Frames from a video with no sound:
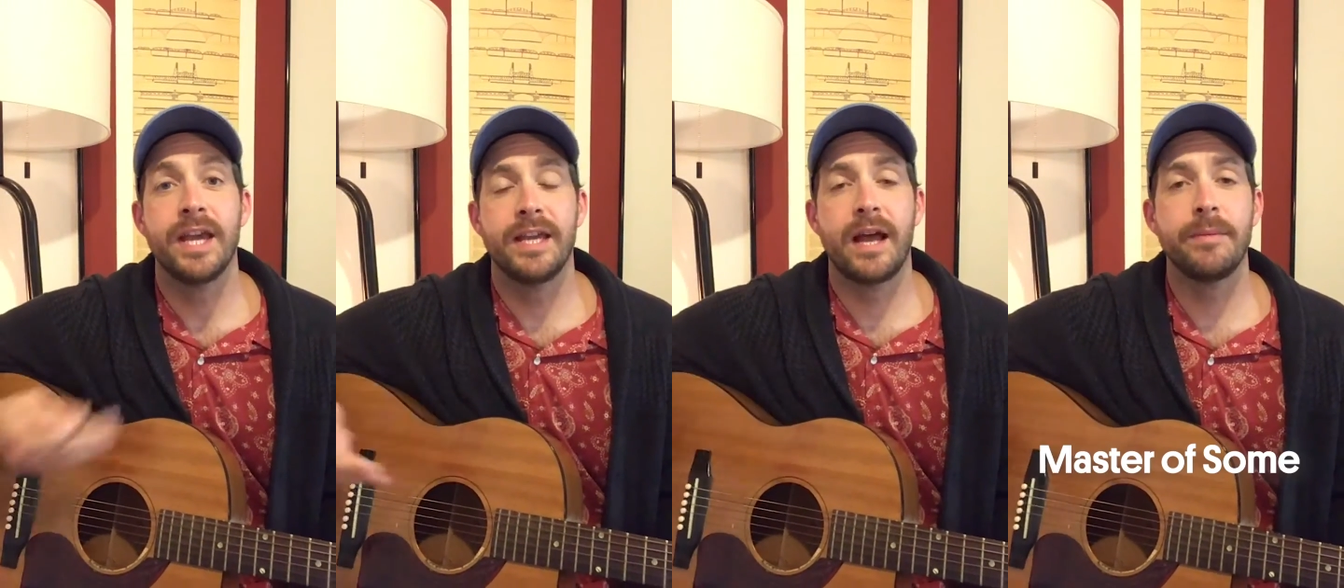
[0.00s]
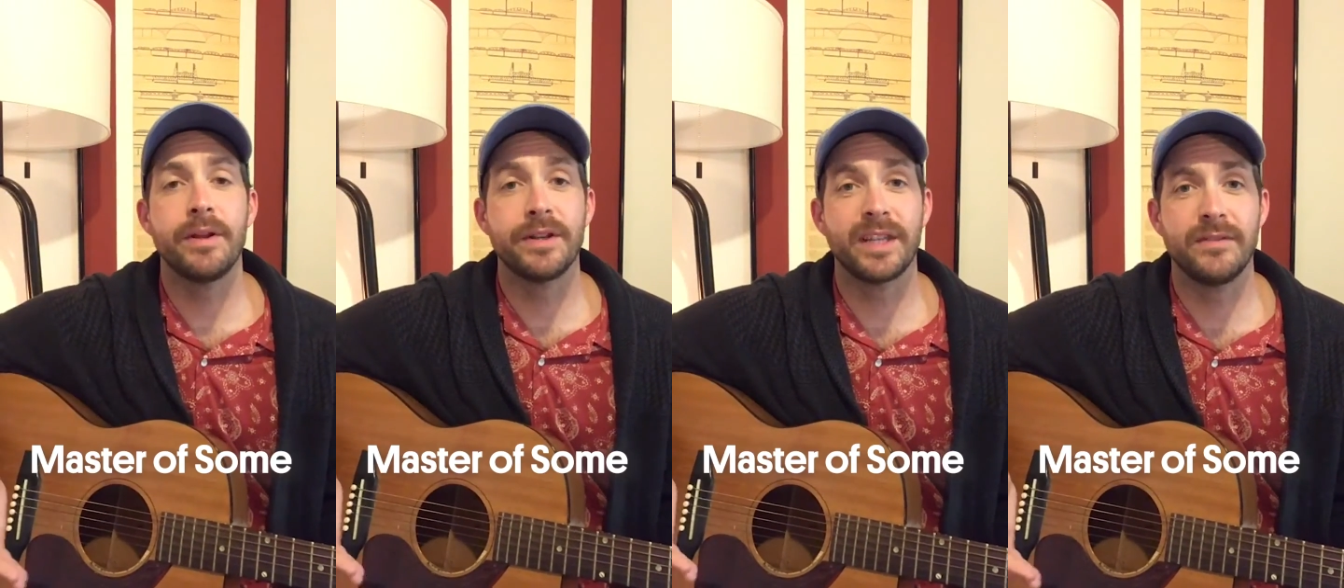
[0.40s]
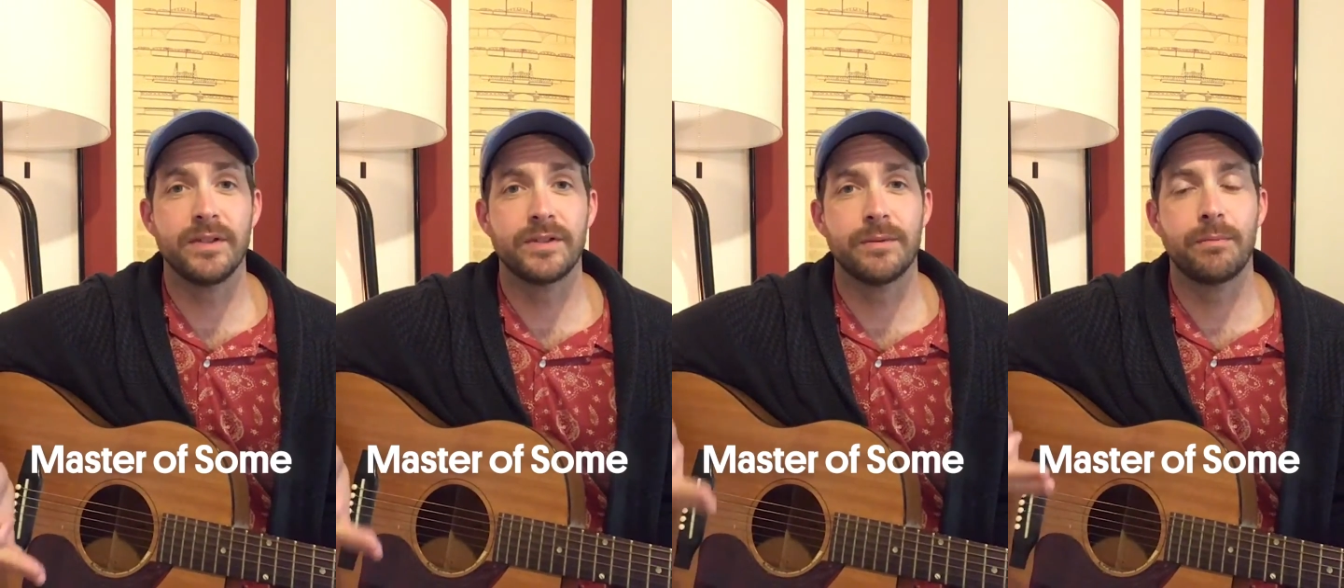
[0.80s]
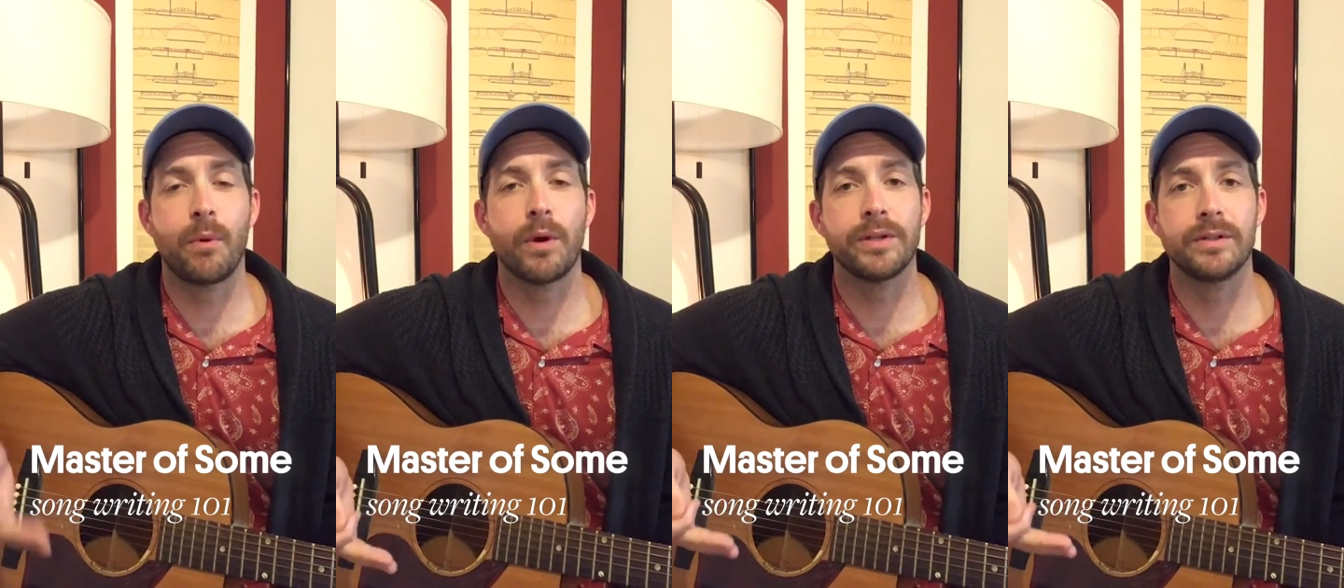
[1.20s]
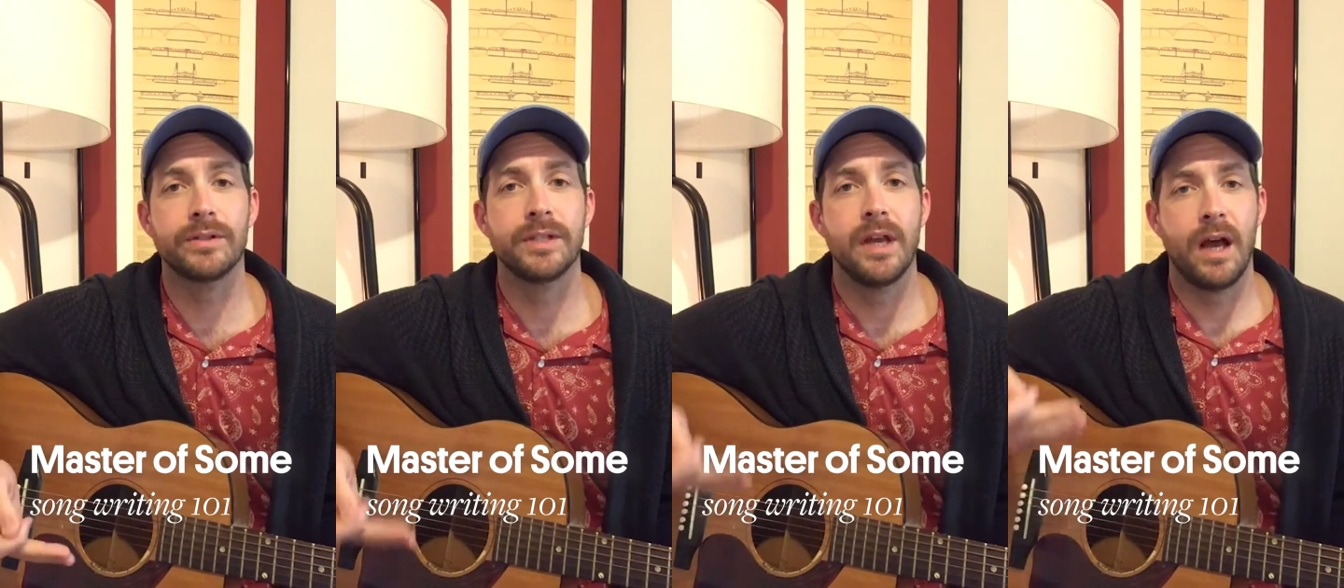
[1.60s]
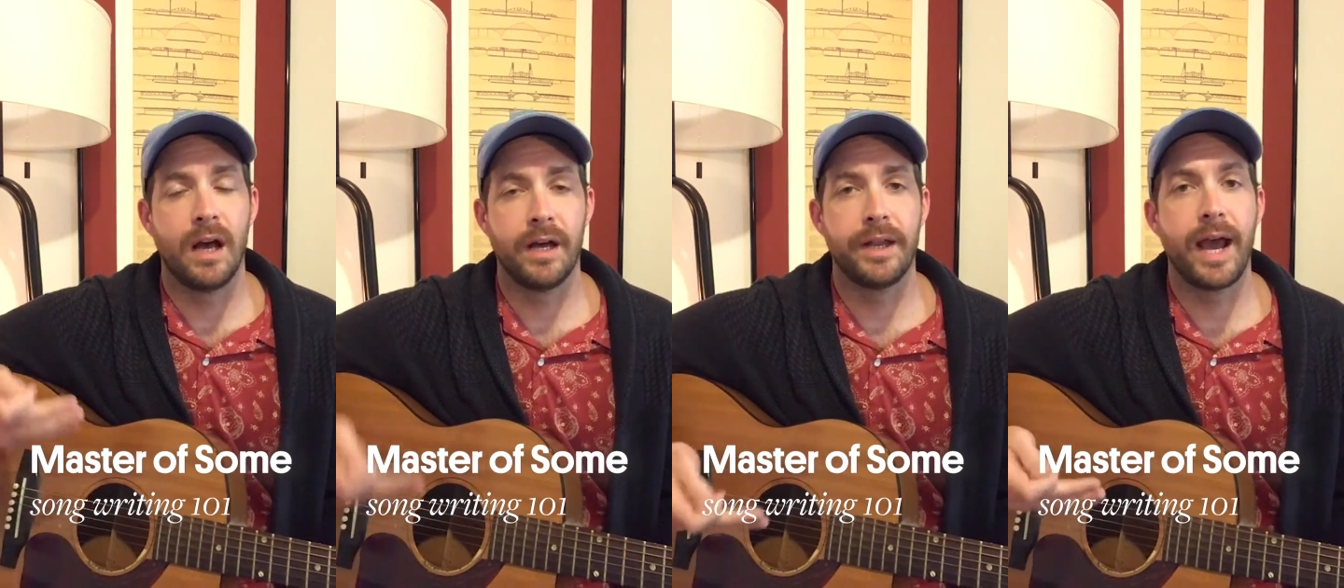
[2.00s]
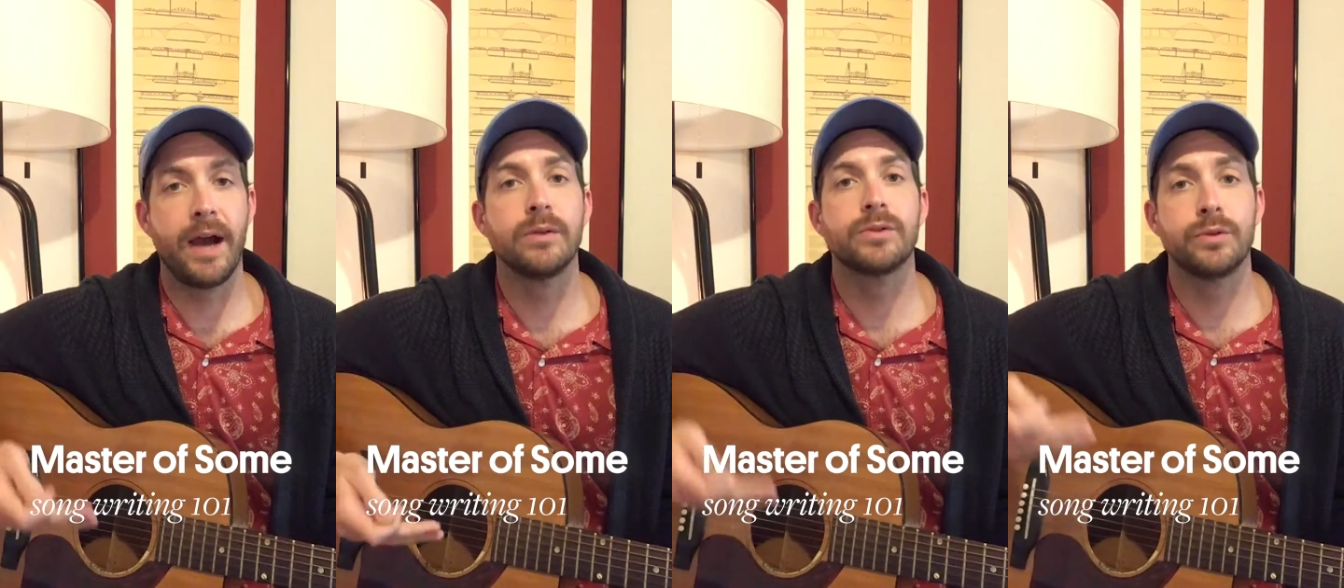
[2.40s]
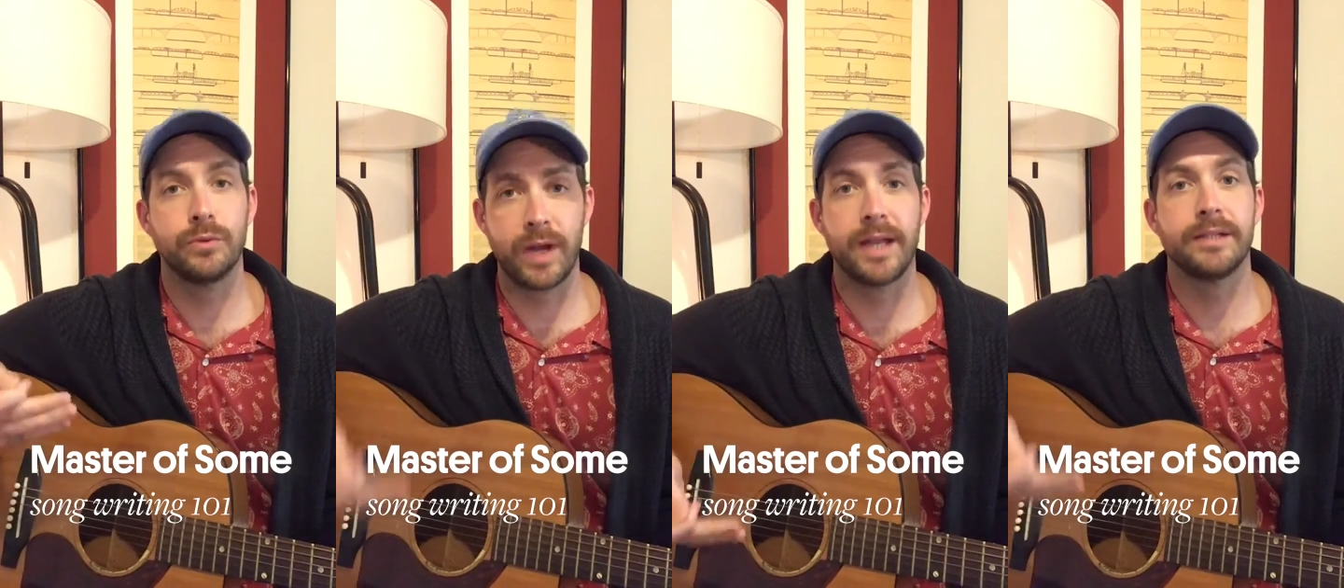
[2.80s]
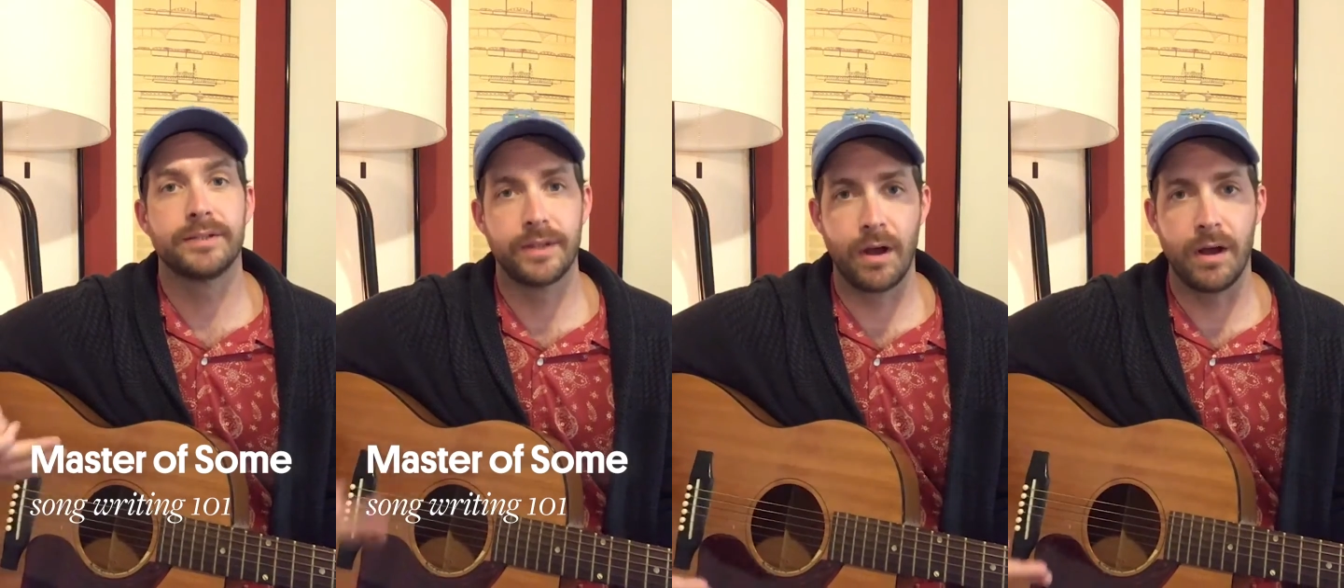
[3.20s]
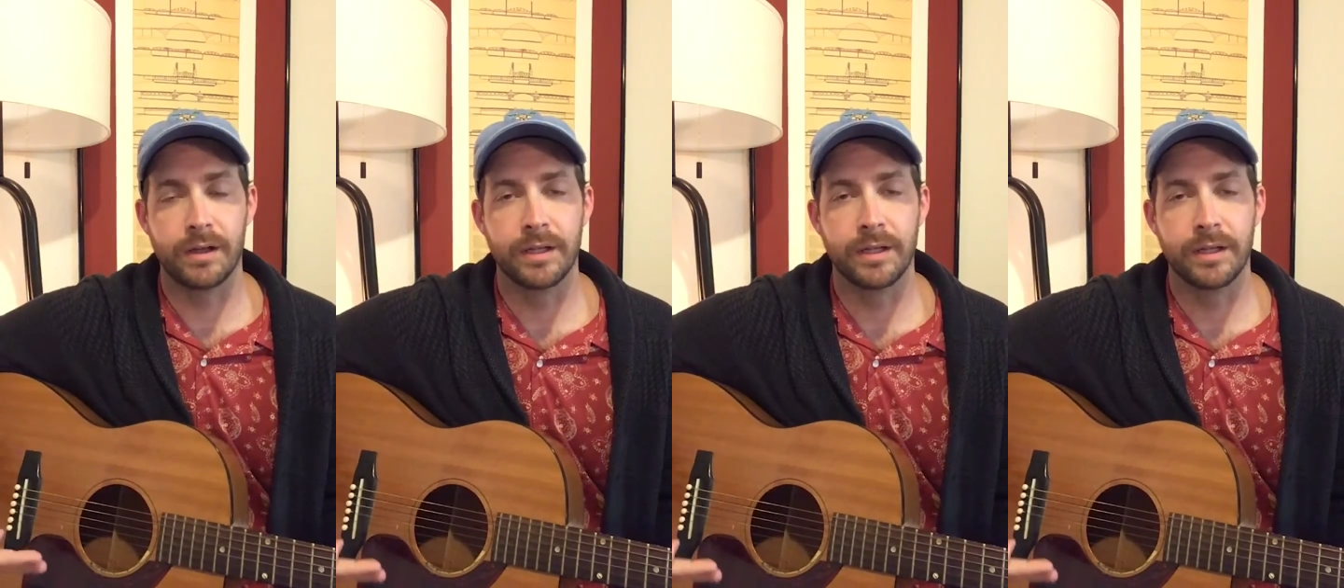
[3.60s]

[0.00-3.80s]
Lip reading: and I'm here to give you some pointers on how to write a song.